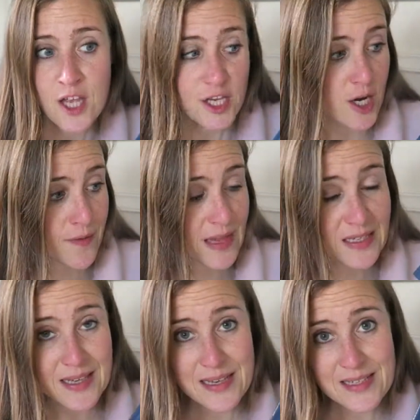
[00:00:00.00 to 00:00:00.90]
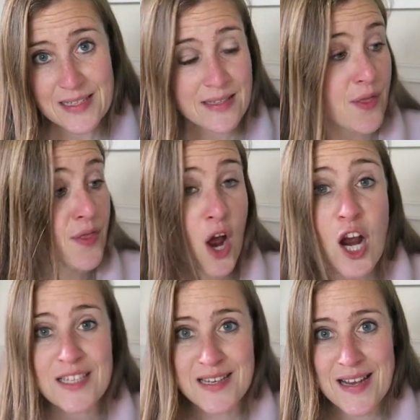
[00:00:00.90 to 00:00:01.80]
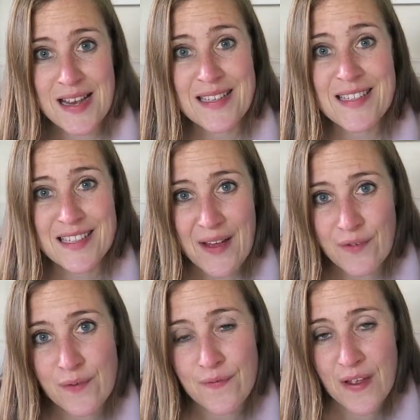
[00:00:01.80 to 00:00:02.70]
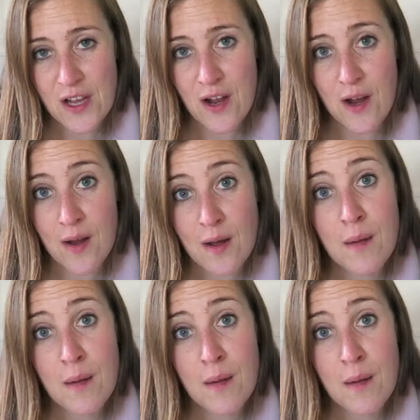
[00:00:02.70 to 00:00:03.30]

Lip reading: You know, there's 30 7-figure